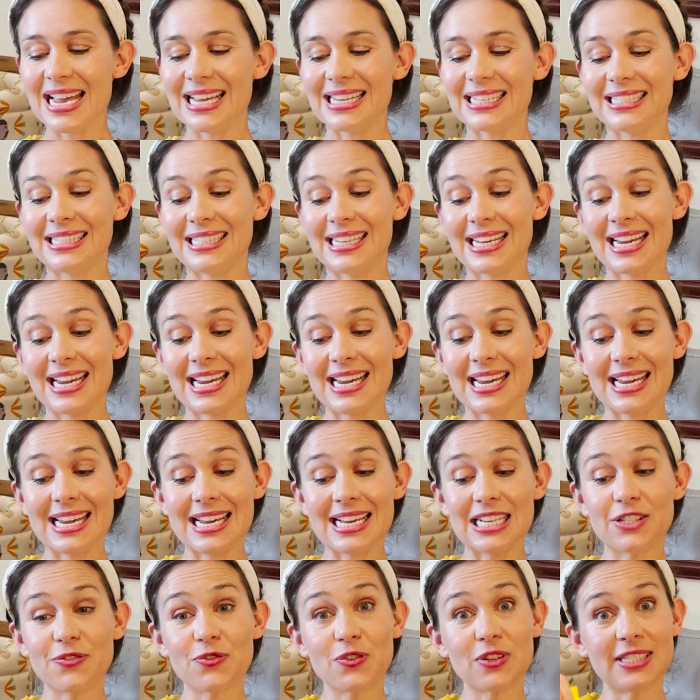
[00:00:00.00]
Z
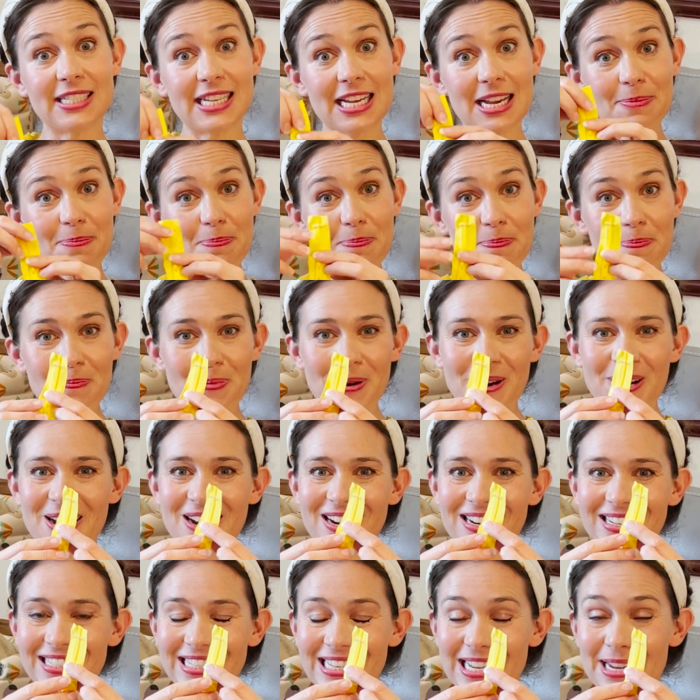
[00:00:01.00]
is for
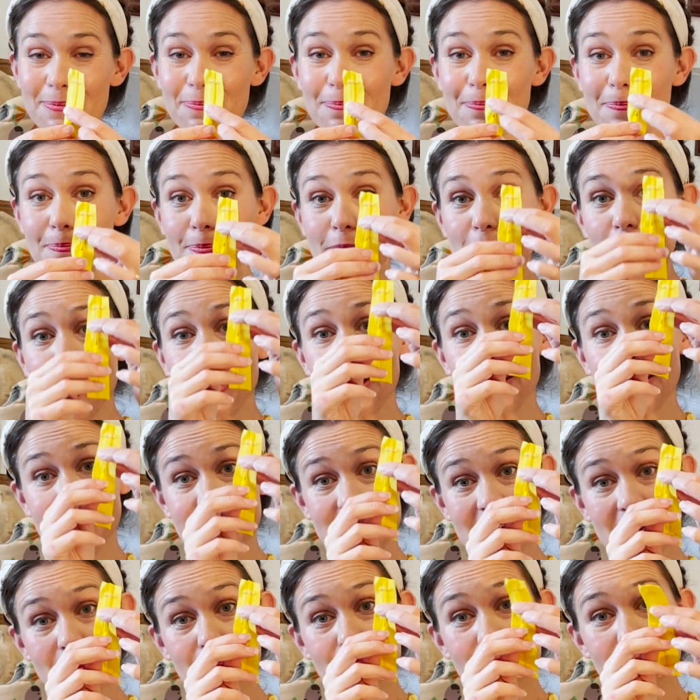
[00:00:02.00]
zipper, zipper,
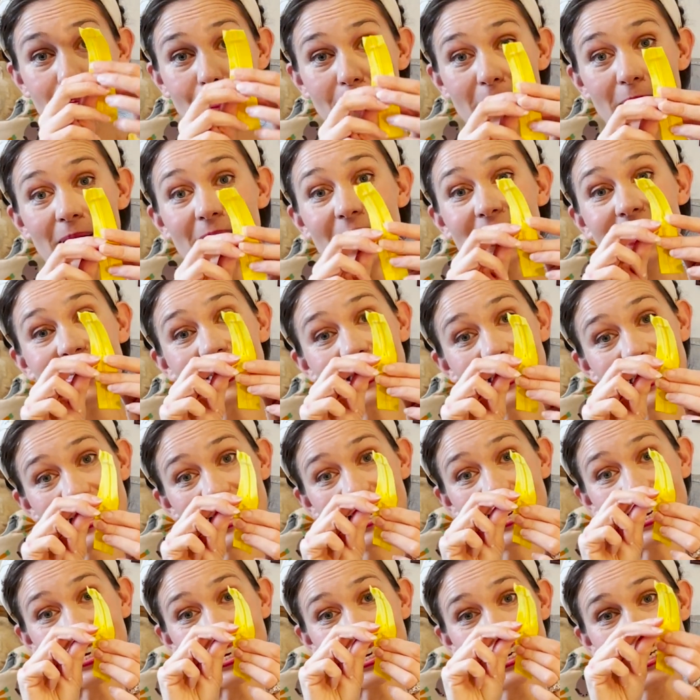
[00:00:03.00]
zipper.
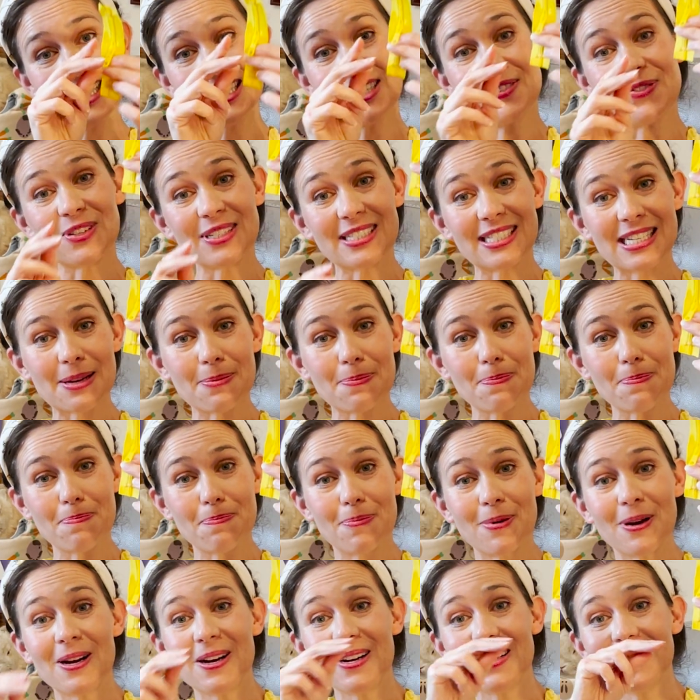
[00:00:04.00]
Z is for
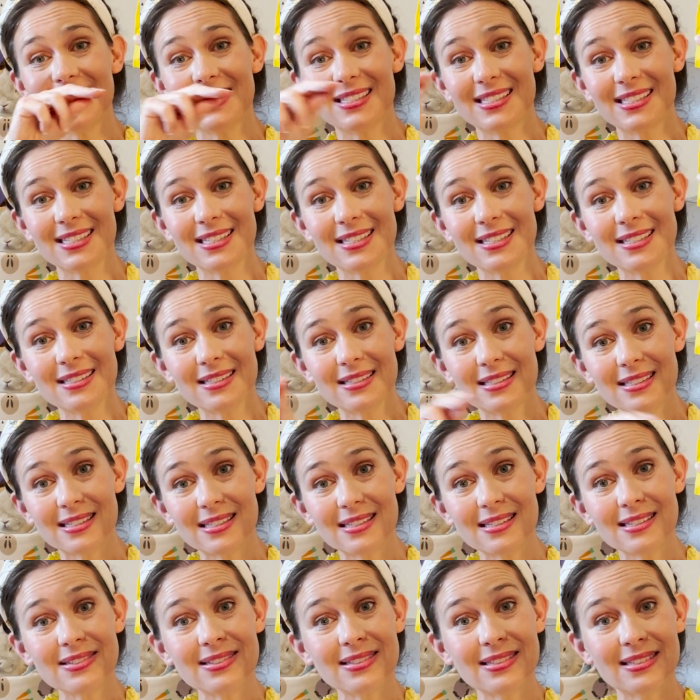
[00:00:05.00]
zipper, z, z,
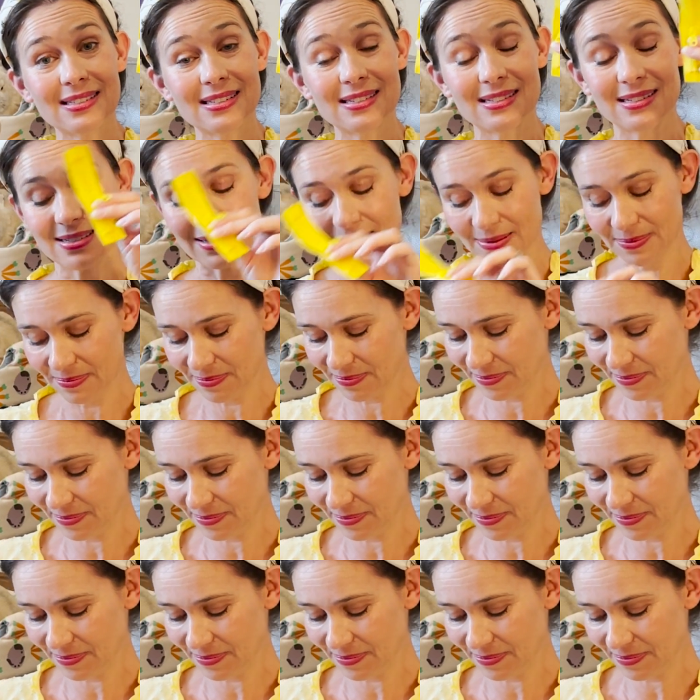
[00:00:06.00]
z.